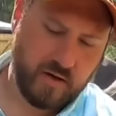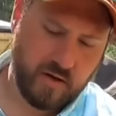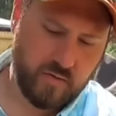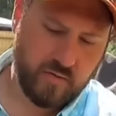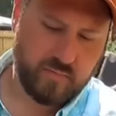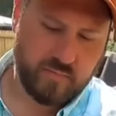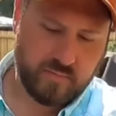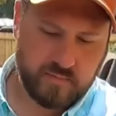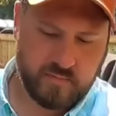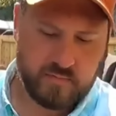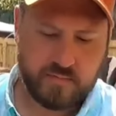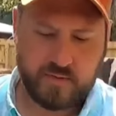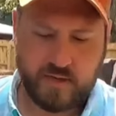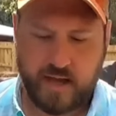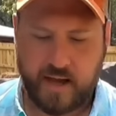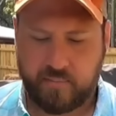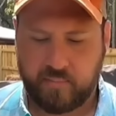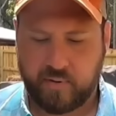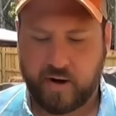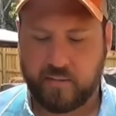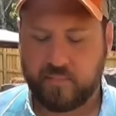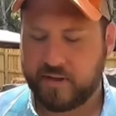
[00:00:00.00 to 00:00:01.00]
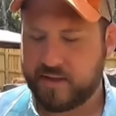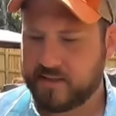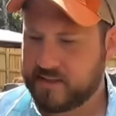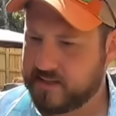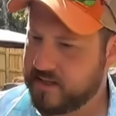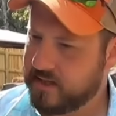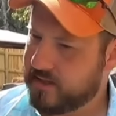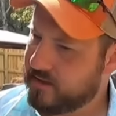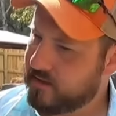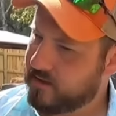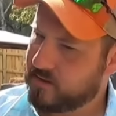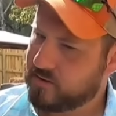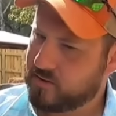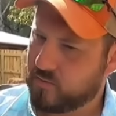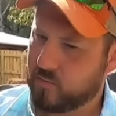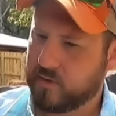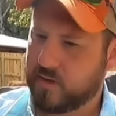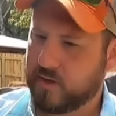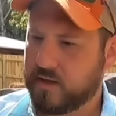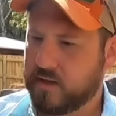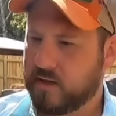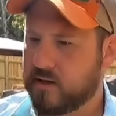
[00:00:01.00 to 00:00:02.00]
Mean, you know, yeah, probably 10 to
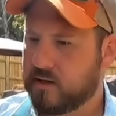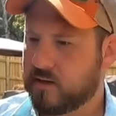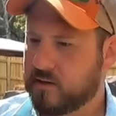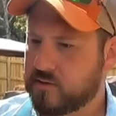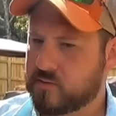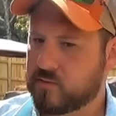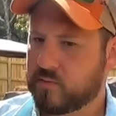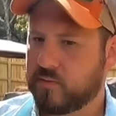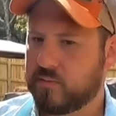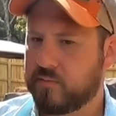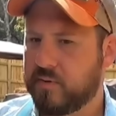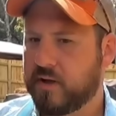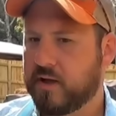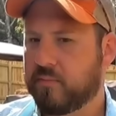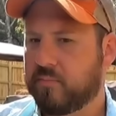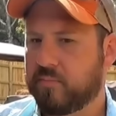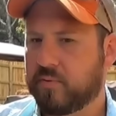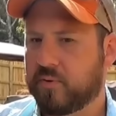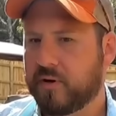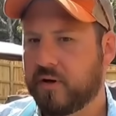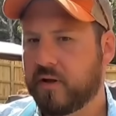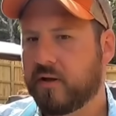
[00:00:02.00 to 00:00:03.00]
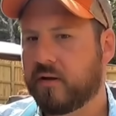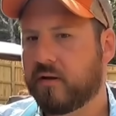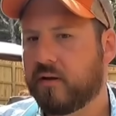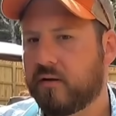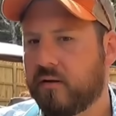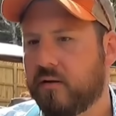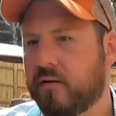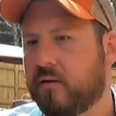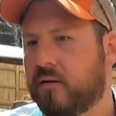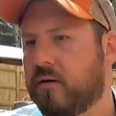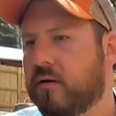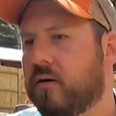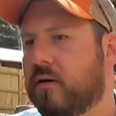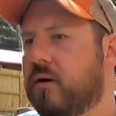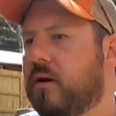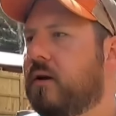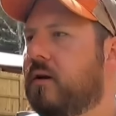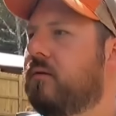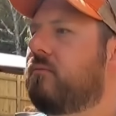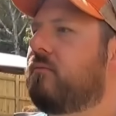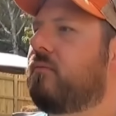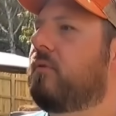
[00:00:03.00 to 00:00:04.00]
20 years would be a pretty
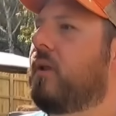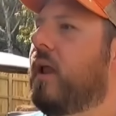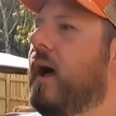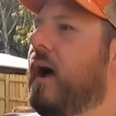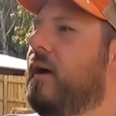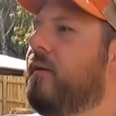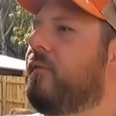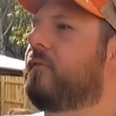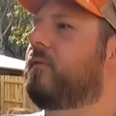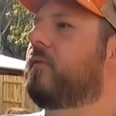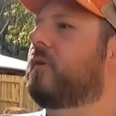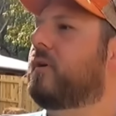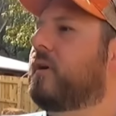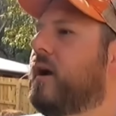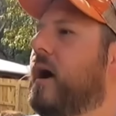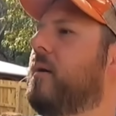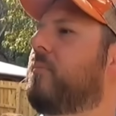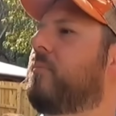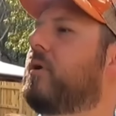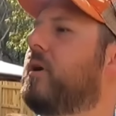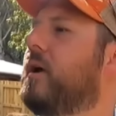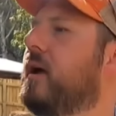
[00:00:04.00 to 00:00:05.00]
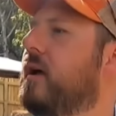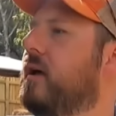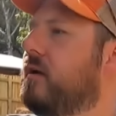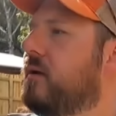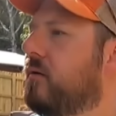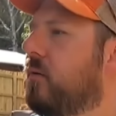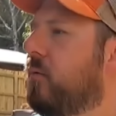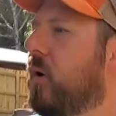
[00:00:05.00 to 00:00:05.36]
good life for a copperhead.